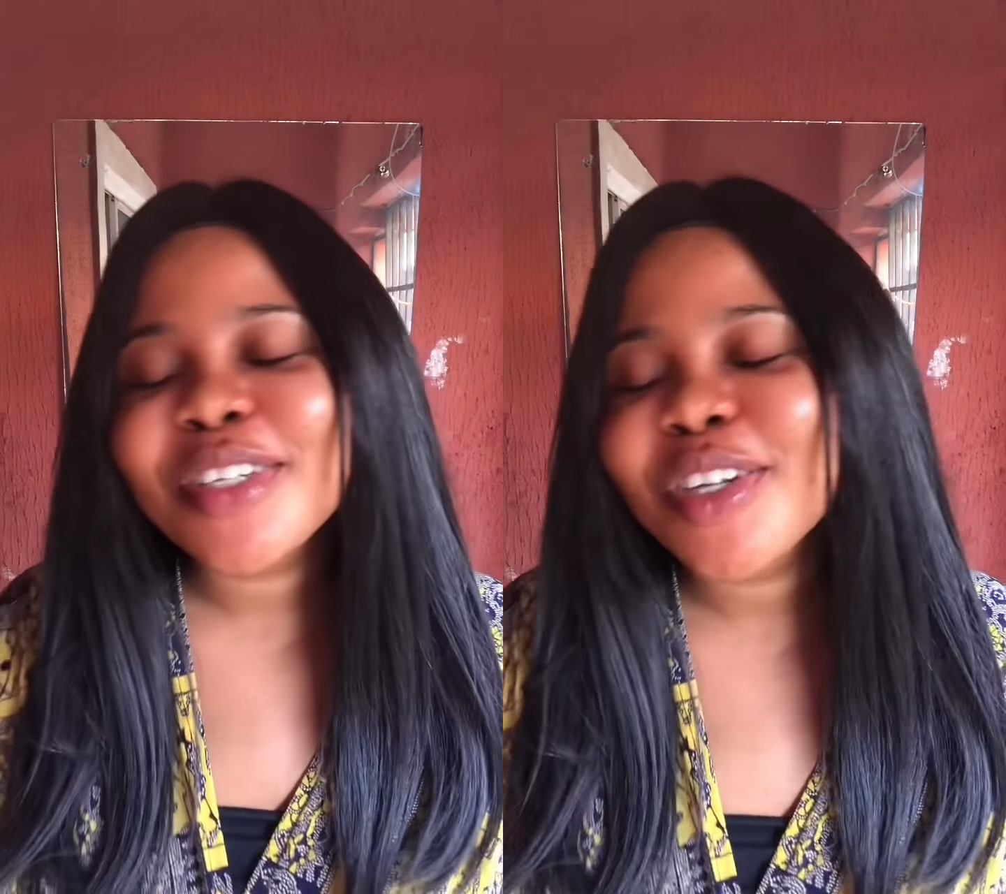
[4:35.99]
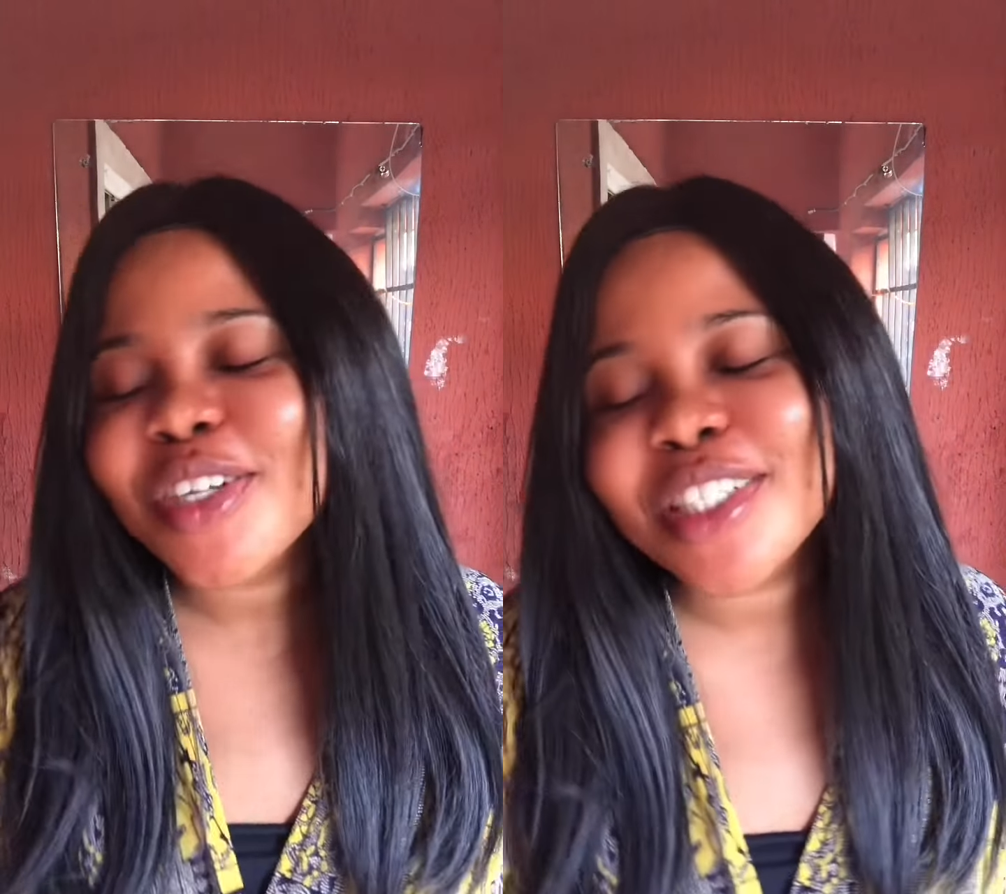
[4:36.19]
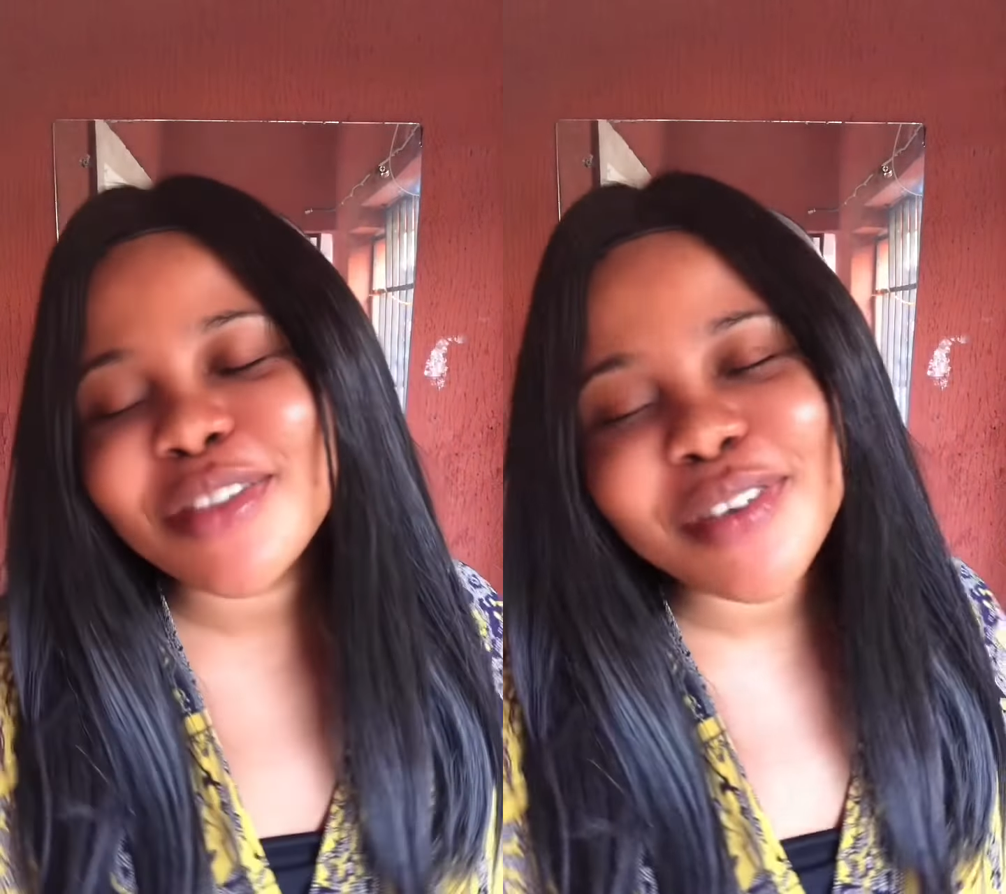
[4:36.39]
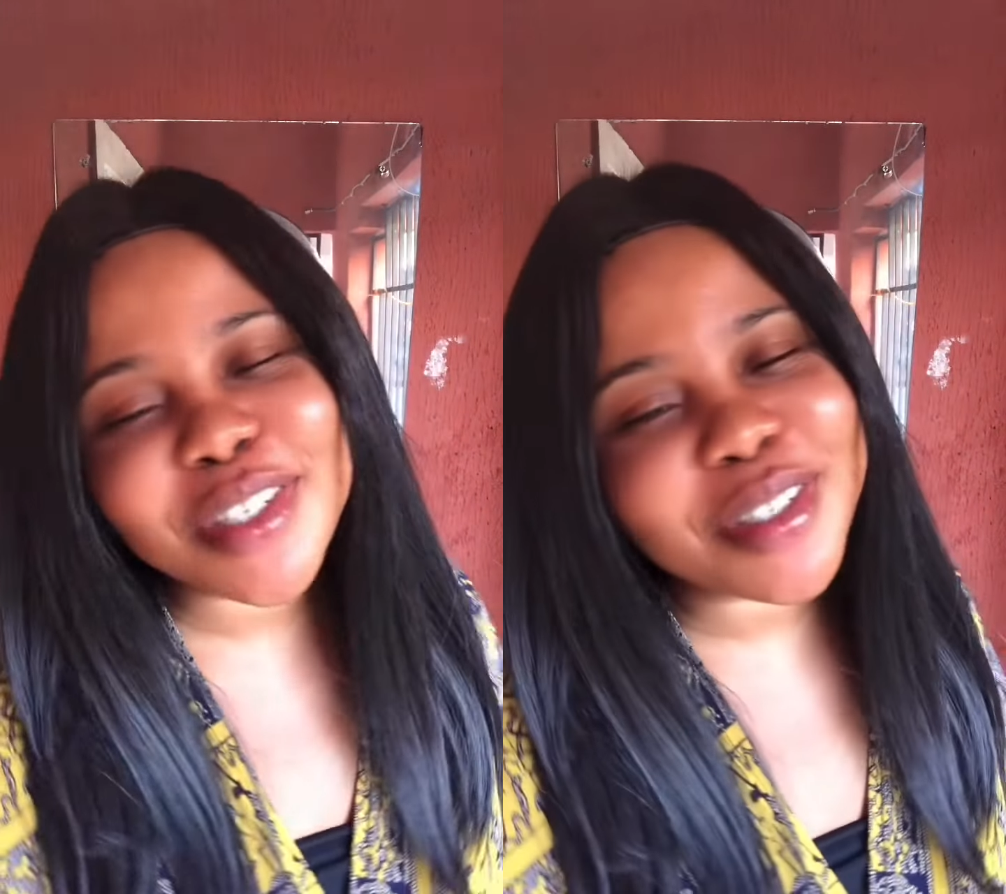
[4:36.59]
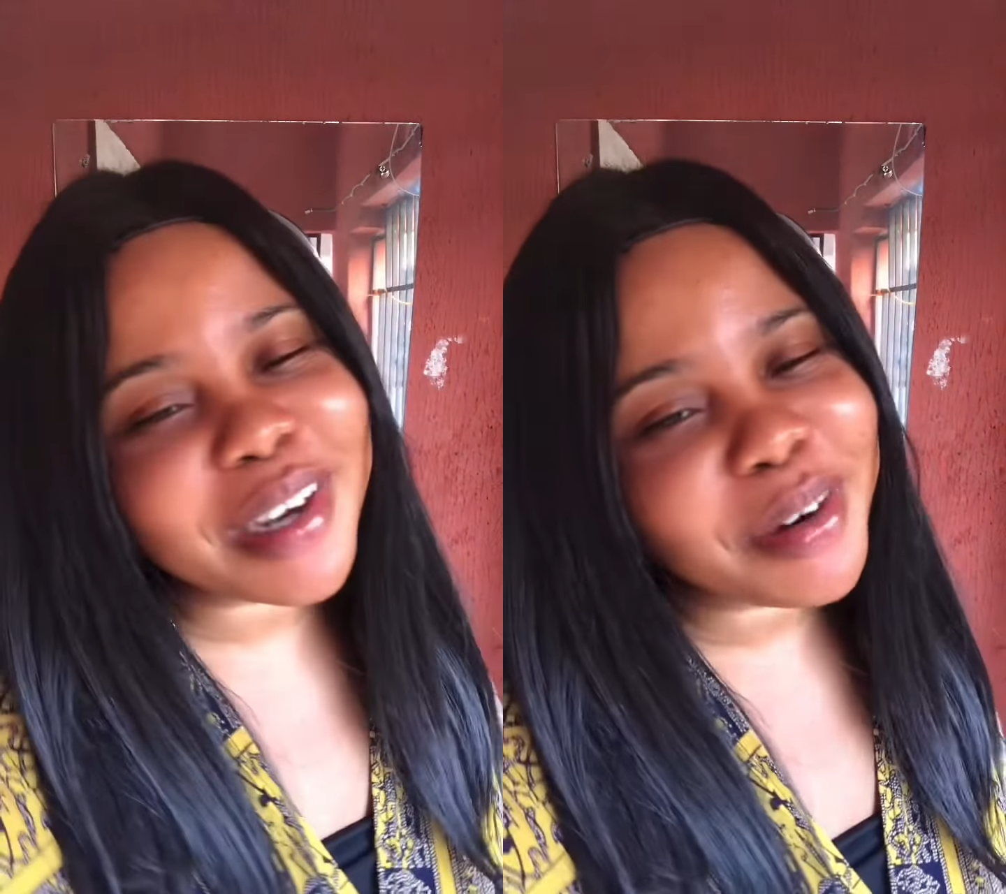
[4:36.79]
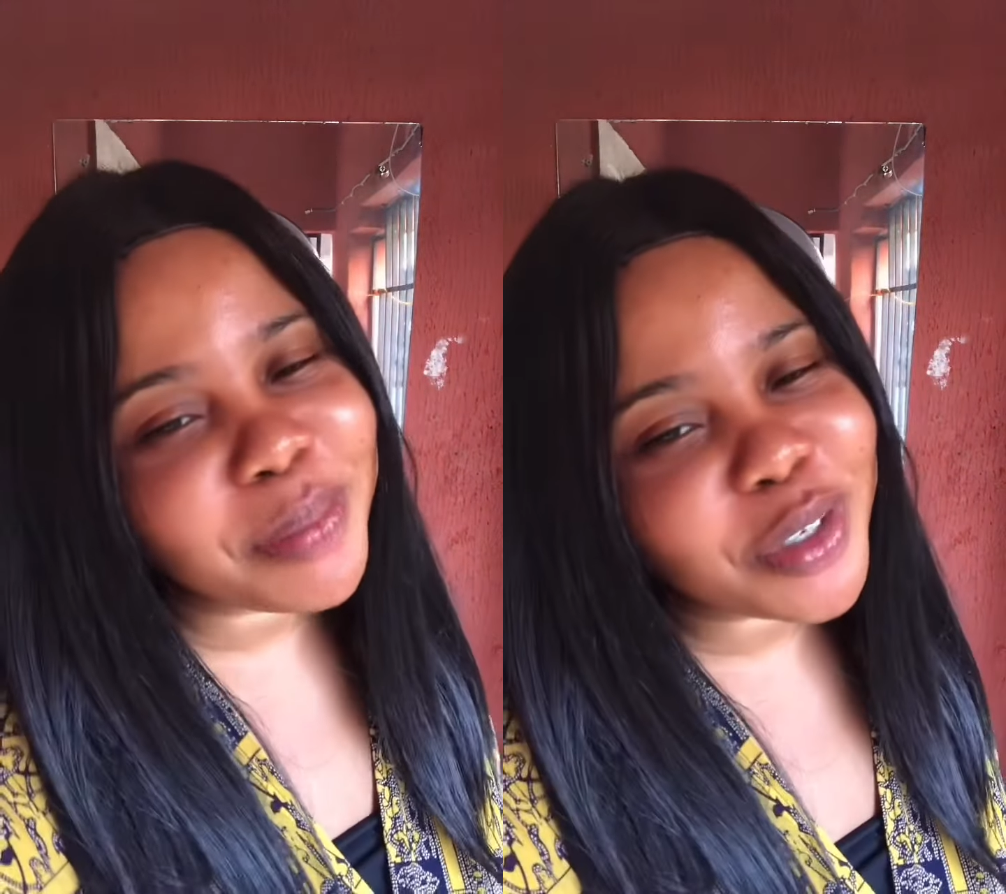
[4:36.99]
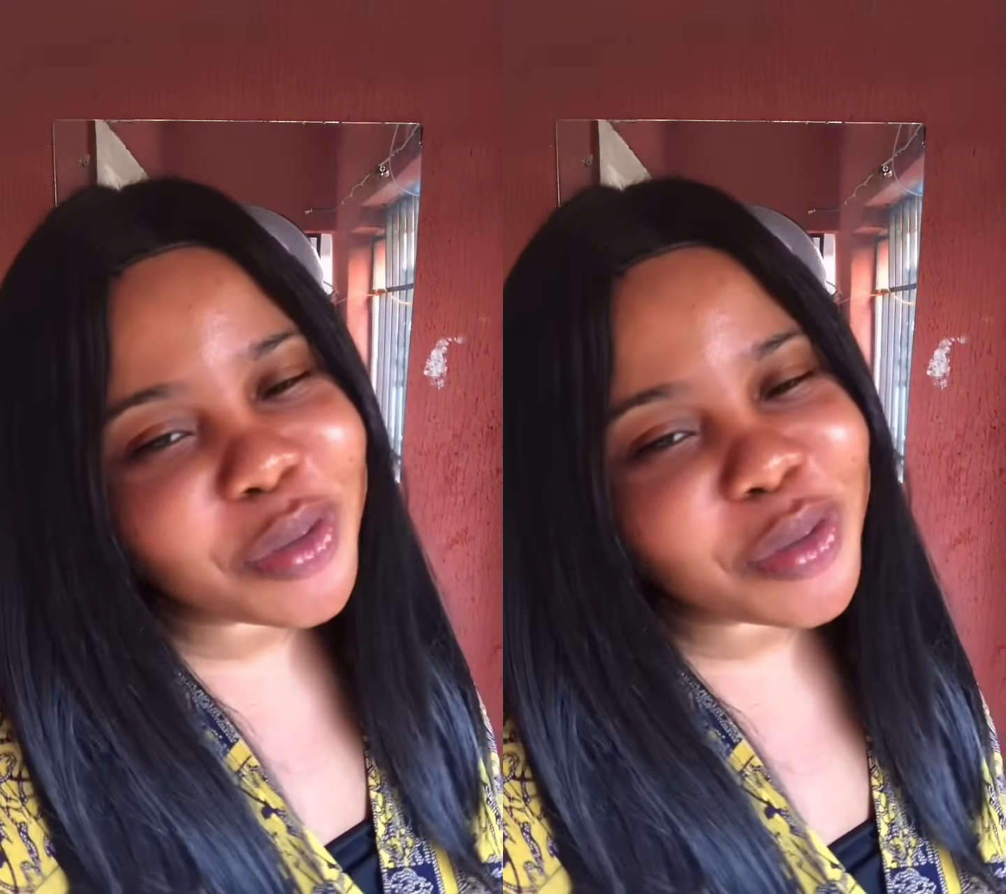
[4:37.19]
causes His face to shine upon you.